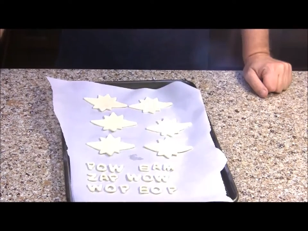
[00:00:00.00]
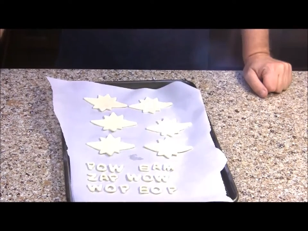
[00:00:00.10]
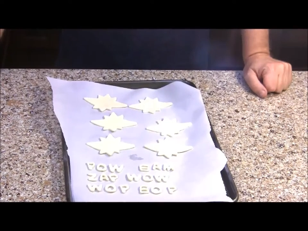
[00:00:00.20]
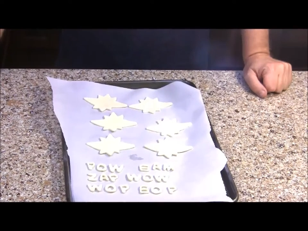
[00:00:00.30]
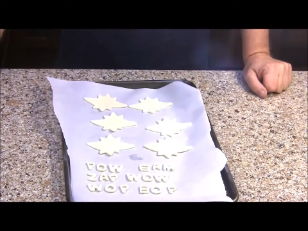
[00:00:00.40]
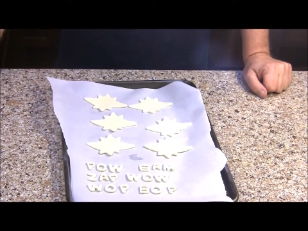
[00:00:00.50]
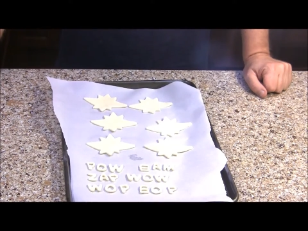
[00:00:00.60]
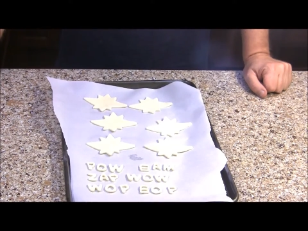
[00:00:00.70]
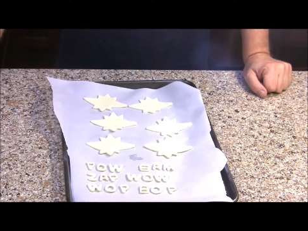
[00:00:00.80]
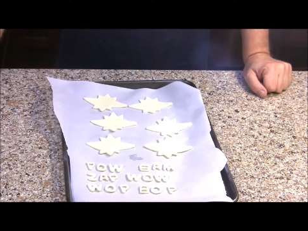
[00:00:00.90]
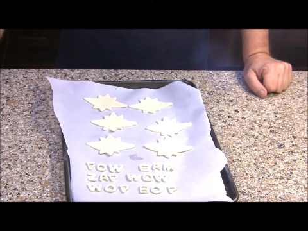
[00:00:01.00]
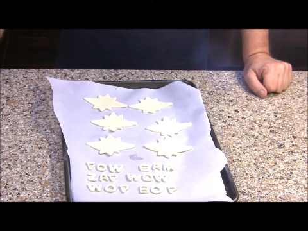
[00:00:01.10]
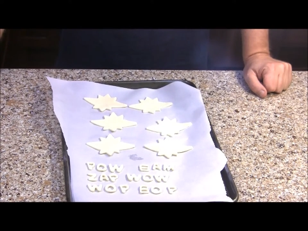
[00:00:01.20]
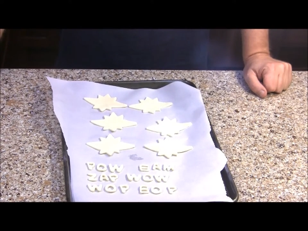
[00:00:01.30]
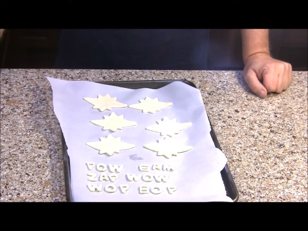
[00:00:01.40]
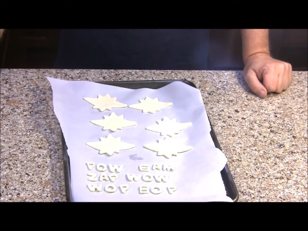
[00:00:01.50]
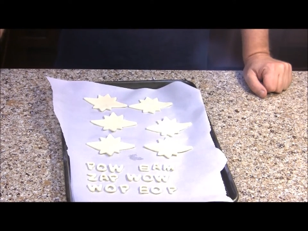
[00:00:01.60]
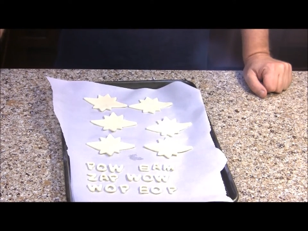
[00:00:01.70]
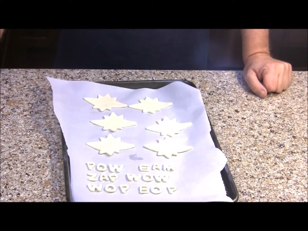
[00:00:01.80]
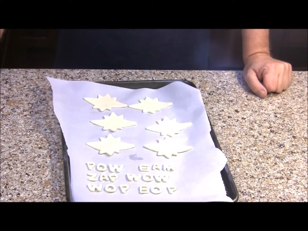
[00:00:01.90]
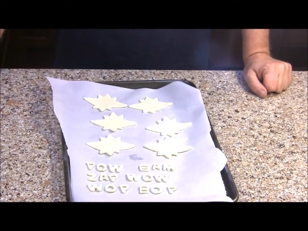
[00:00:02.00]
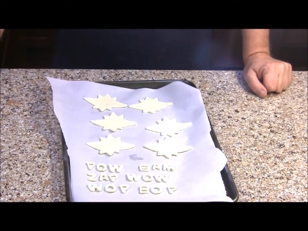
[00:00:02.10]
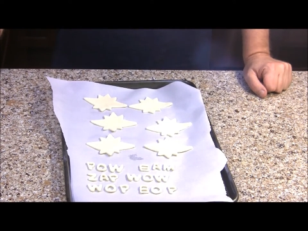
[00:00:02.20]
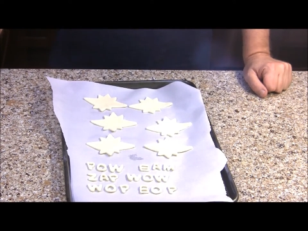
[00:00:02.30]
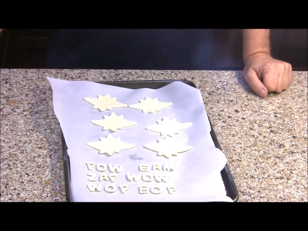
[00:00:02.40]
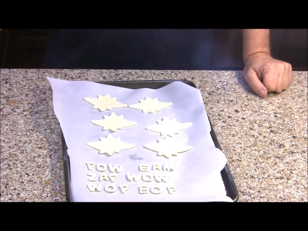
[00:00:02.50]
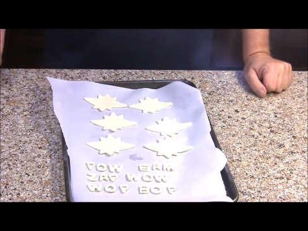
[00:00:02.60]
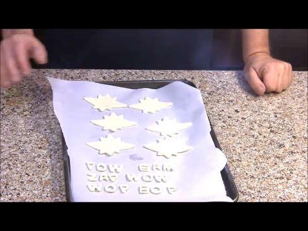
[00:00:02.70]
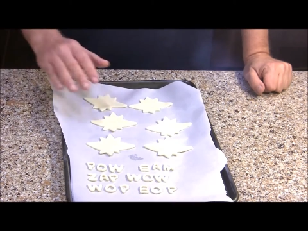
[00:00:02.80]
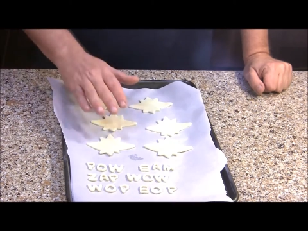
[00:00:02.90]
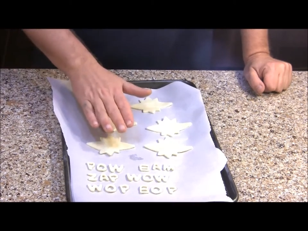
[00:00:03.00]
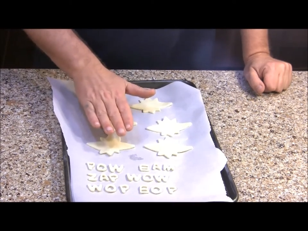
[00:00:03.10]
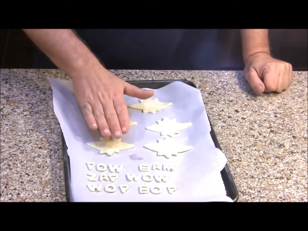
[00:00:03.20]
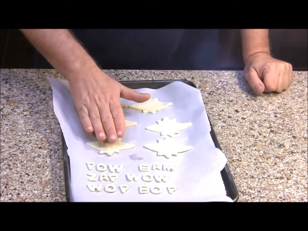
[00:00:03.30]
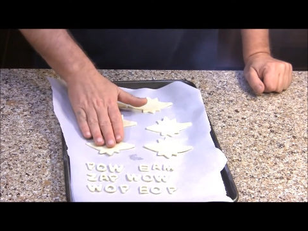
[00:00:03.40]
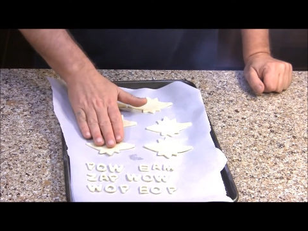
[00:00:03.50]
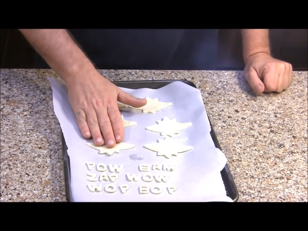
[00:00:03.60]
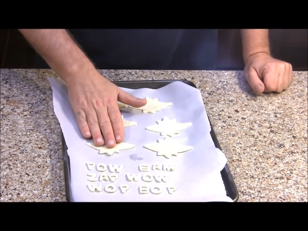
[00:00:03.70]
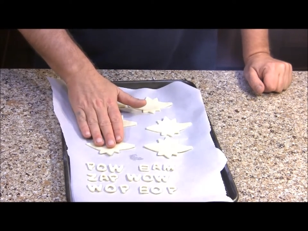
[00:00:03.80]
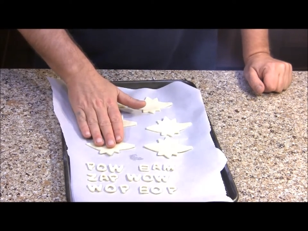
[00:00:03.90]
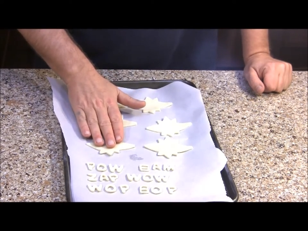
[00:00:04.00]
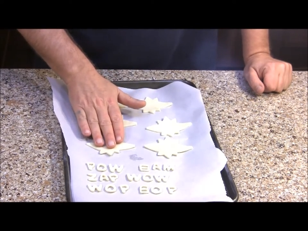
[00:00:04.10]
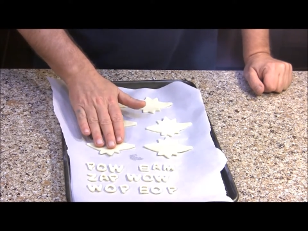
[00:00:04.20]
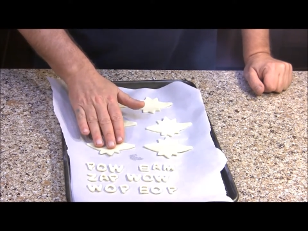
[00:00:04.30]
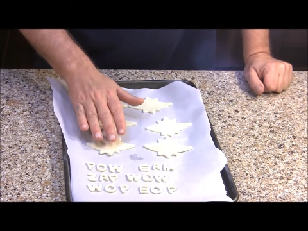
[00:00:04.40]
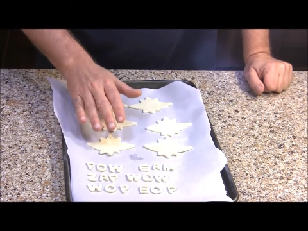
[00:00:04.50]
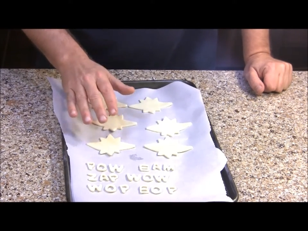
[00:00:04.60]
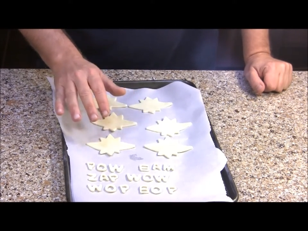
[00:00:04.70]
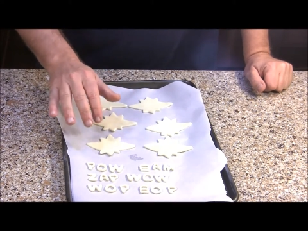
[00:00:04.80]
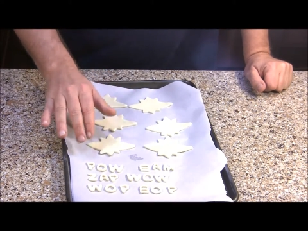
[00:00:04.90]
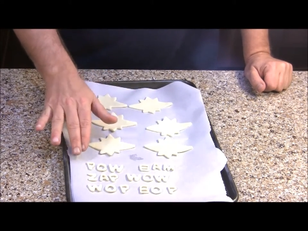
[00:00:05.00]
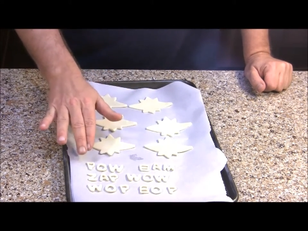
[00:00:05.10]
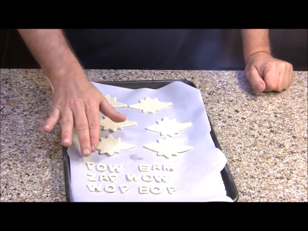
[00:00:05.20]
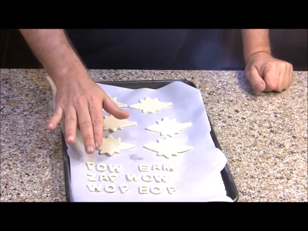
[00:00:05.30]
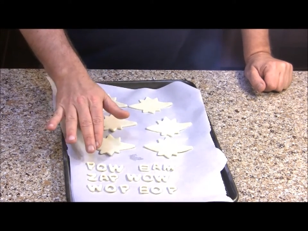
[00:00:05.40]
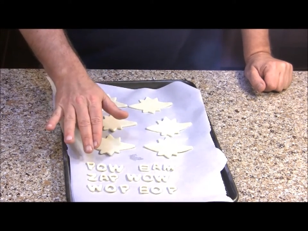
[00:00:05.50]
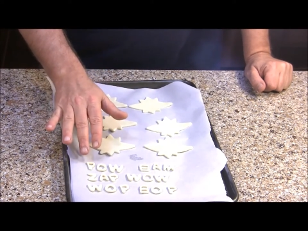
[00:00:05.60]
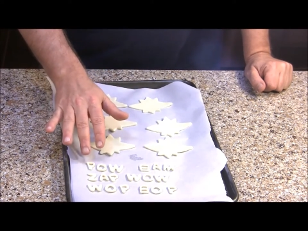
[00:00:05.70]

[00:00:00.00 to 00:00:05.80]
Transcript: Nobody's mouth can be seen.